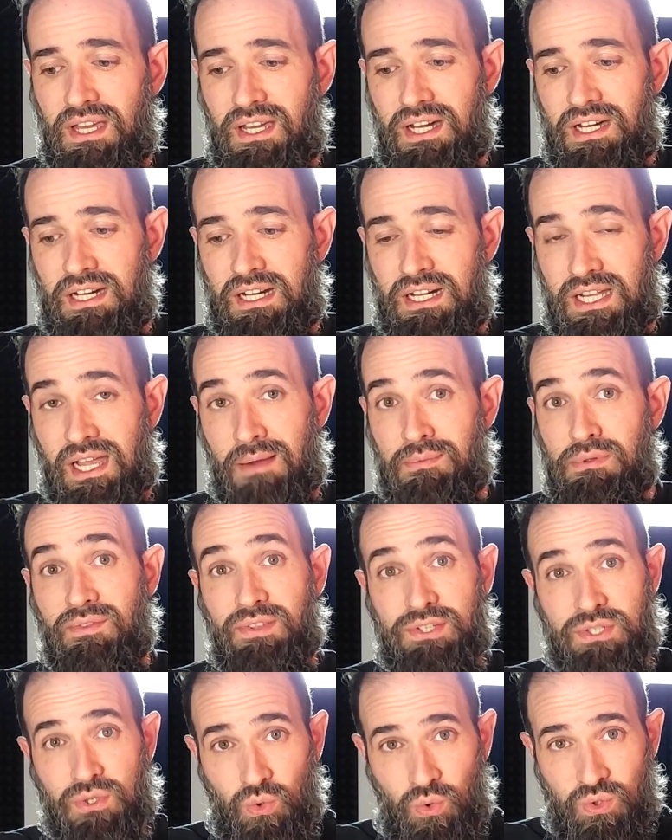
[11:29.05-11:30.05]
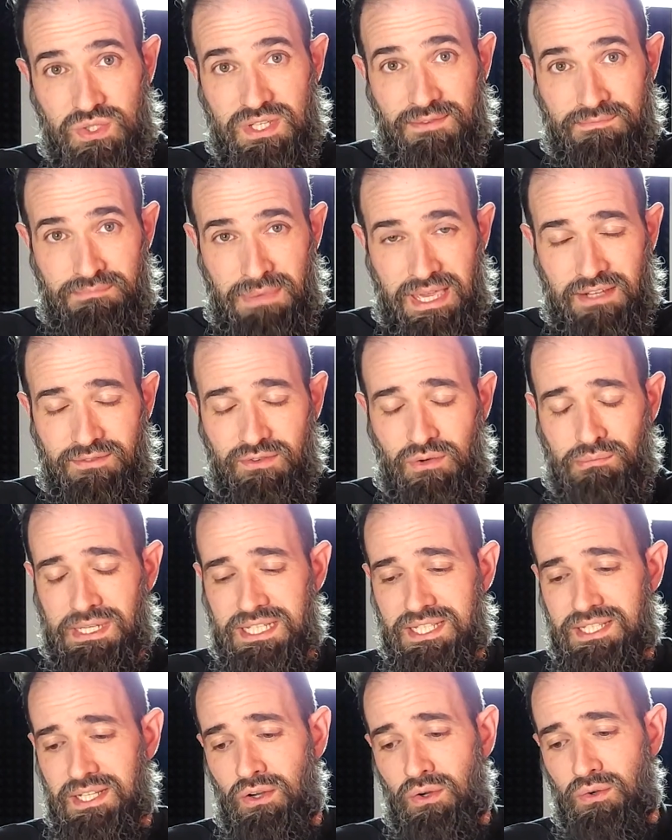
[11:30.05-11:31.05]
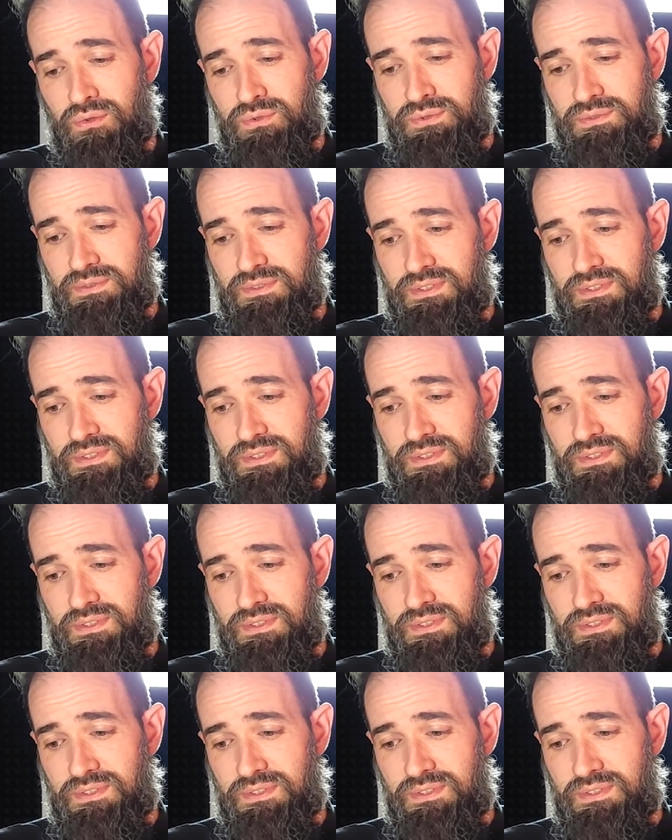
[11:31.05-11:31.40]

a couple of the tools I've made for myself,